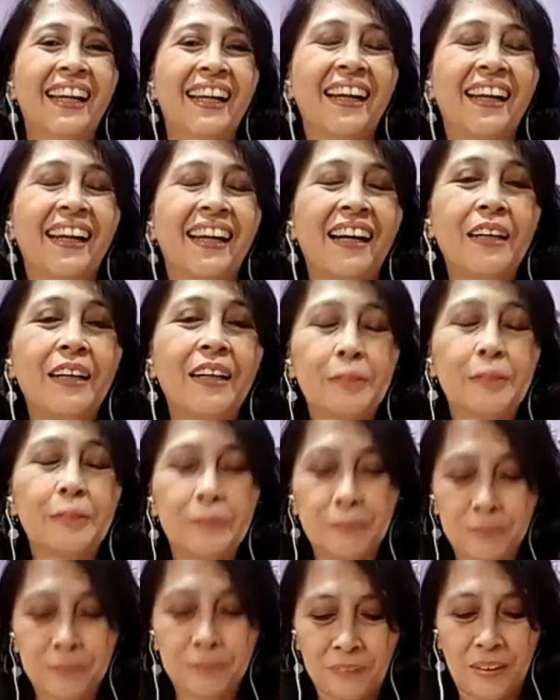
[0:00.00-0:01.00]

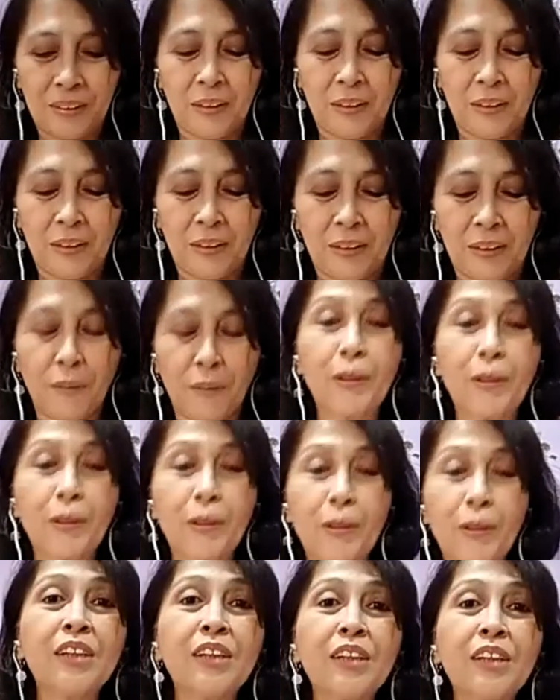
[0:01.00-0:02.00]
What we can do
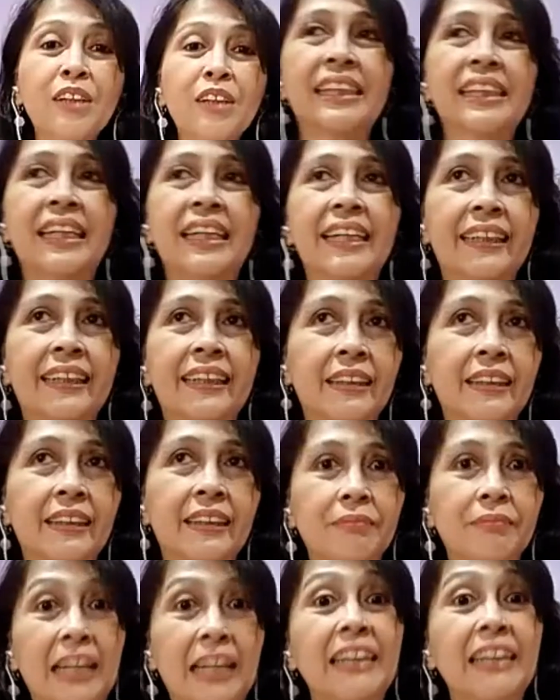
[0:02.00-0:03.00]
is like
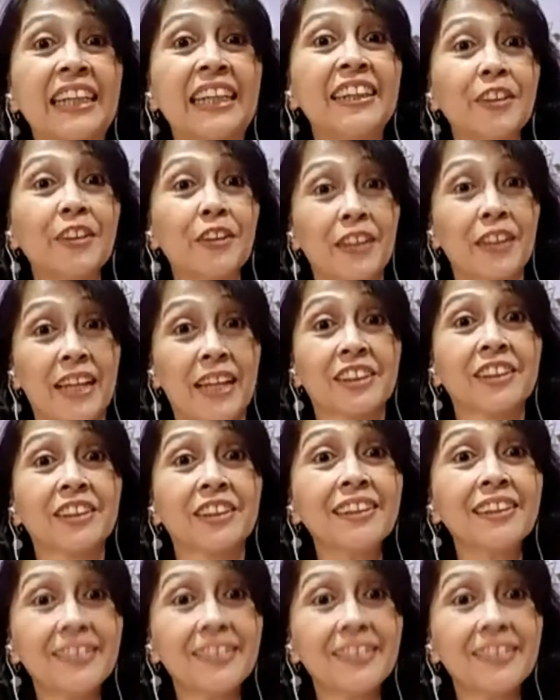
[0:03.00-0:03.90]
an inner connection